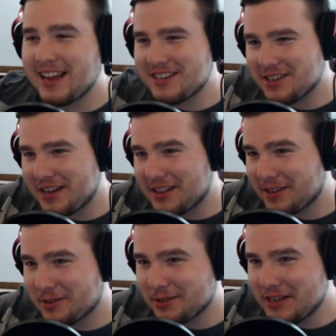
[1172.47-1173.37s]
Do you like the
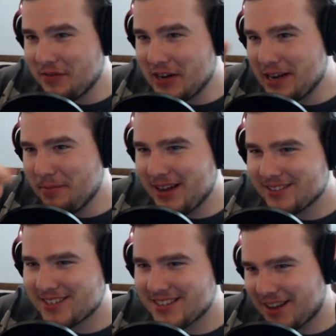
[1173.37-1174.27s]
little DVD
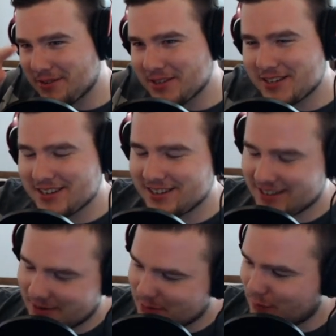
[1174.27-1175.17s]
bounce? That was
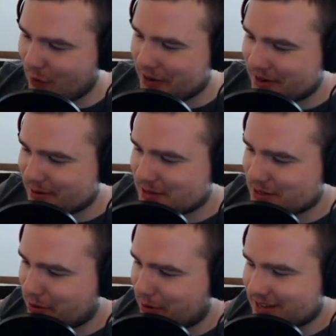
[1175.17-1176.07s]
fun. That was
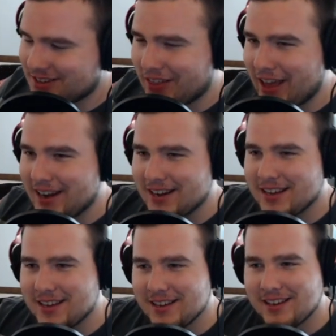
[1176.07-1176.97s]
new. I saw that
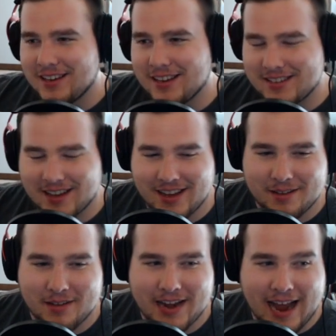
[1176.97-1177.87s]
as
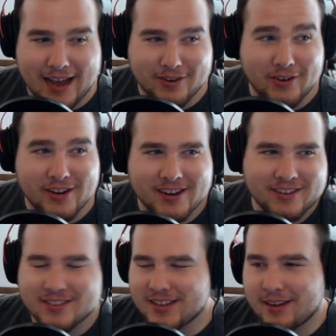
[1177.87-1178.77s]
an add-on, and
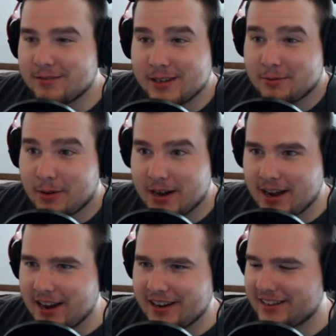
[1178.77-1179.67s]
I was like, well, why
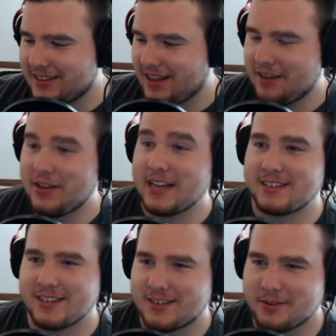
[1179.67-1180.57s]
not? I have
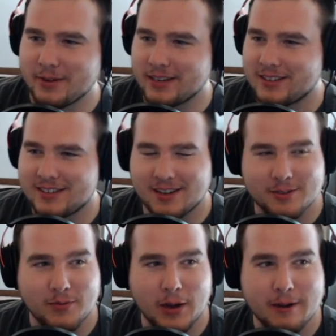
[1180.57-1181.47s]
access to it.
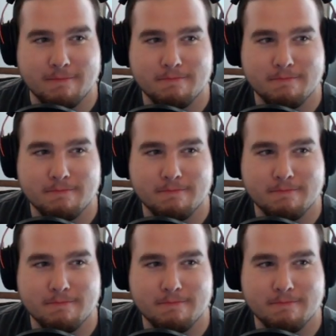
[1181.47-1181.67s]
Sounds fun.